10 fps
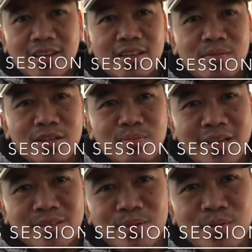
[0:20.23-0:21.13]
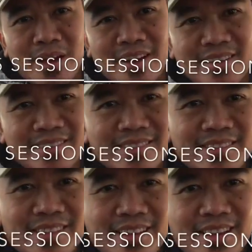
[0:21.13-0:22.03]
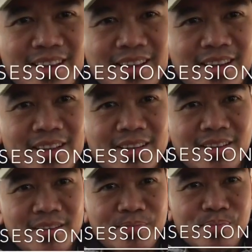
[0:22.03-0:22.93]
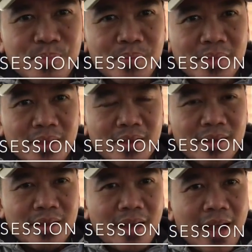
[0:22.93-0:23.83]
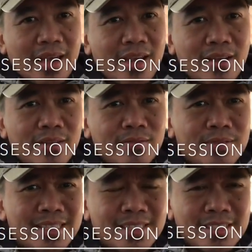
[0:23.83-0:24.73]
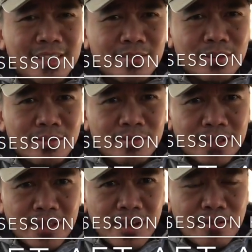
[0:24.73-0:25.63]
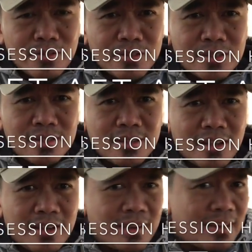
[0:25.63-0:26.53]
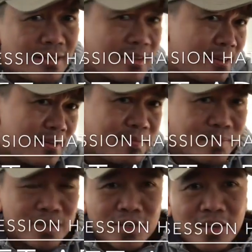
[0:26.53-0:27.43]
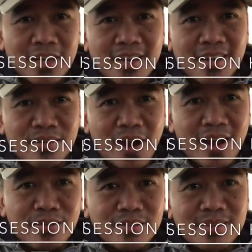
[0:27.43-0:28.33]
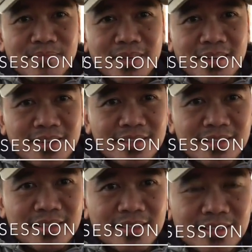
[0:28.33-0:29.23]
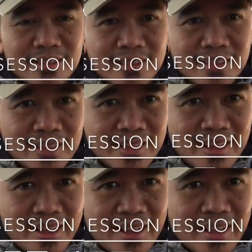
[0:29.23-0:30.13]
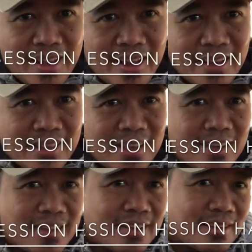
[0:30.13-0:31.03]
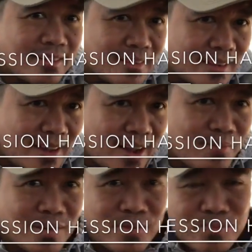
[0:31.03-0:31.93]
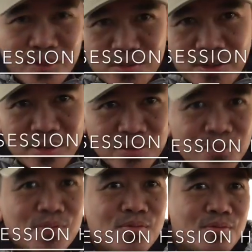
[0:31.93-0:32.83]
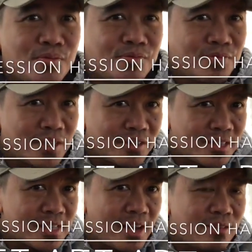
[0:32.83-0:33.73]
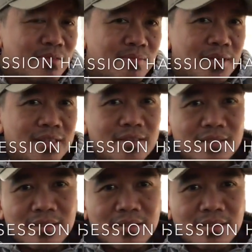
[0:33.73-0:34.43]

in the best possible way. And I have seen several videos circulating around, but I think I'm not the first one who figured this out, but